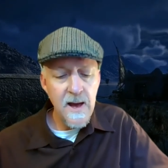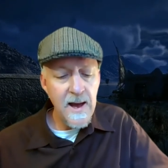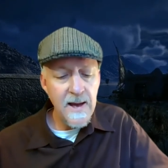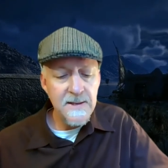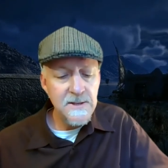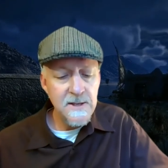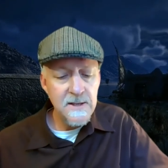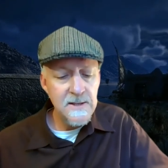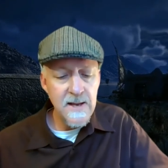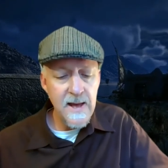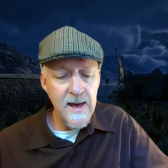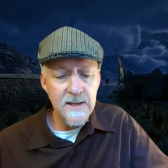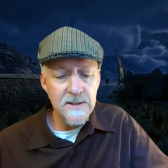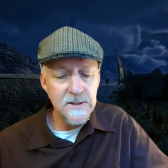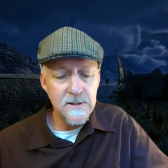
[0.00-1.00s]
I didn't
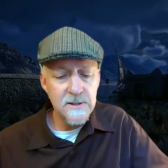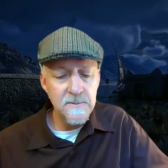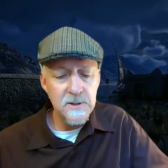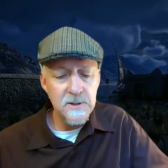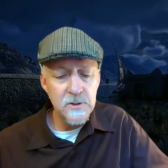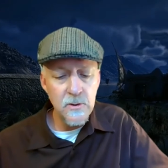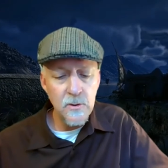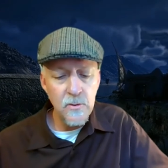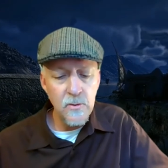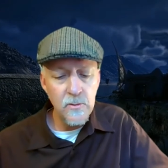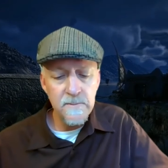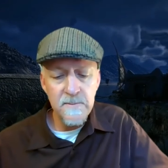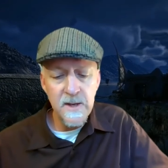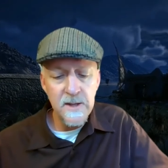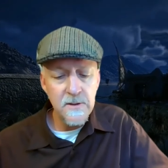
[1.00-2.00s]
ask to be sold,
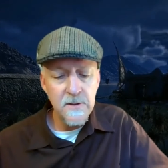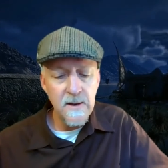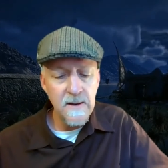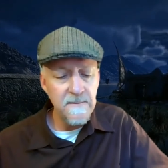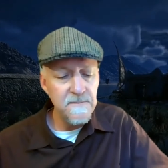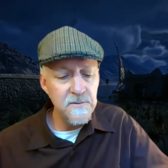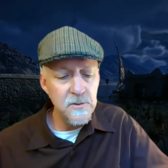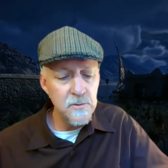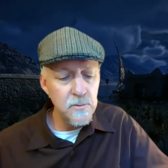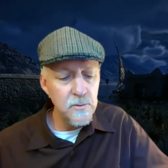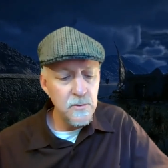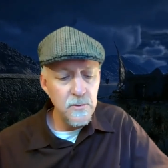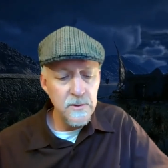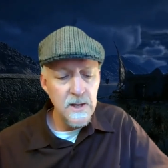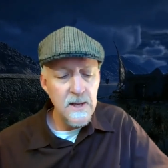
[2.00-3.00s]
mother of
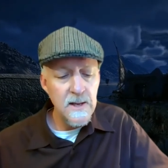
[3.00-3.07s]
truth.